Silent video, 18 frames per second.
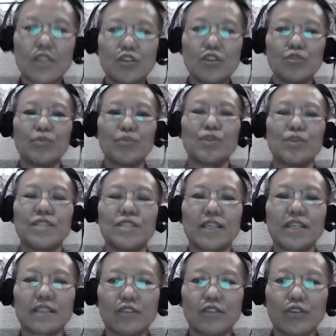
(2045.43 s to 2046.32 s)
you
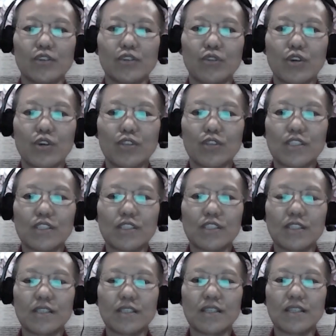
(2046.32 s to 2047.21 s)
project your
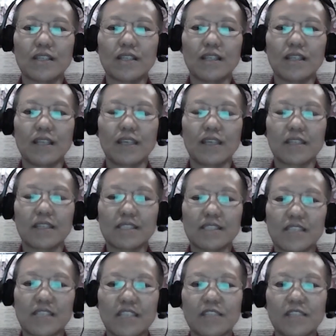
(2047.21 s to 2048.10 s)
thoughts, like
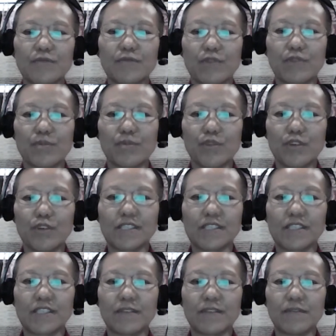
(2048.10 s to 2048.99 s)
starting from
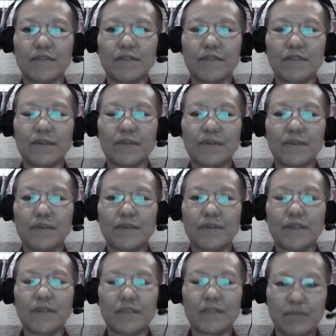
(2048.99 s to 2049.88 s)
yourself.
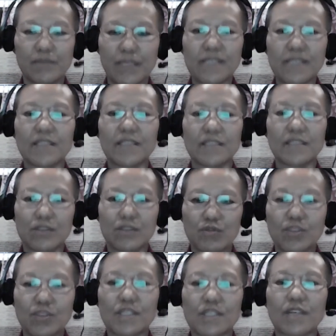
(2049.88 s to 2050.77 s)
Best is
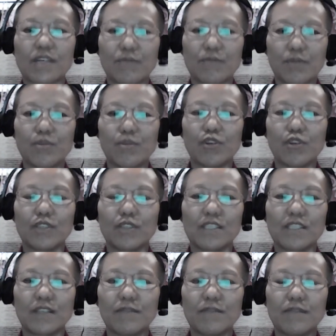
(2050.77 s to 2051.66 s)
to start from
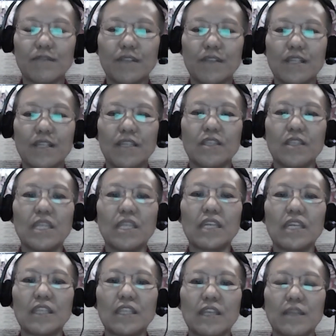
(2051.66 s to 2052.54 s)
yourself.
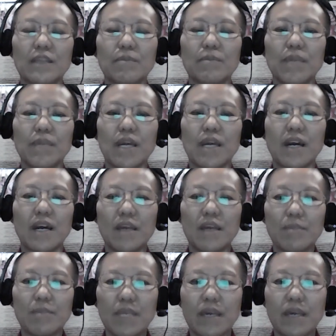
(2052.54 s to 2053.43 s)
Think that, may I
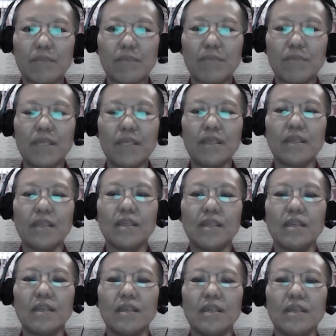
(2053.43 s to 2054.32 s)
be happy,
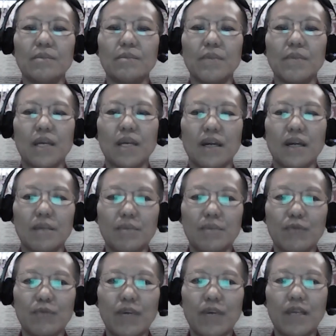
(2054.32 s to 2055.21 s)
may I
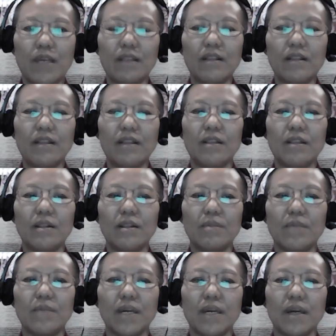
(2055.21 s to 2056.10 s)
be well,
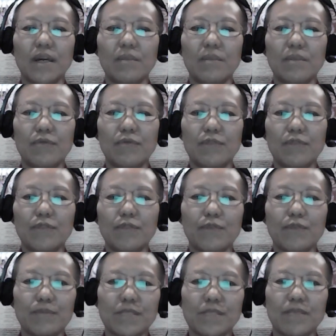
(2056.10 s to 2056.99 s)
may I be free
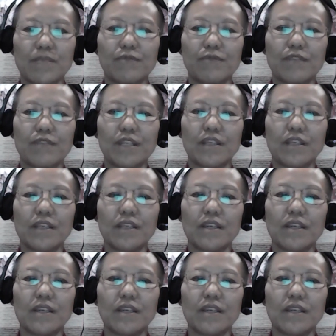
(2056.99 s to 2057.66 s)
from suffering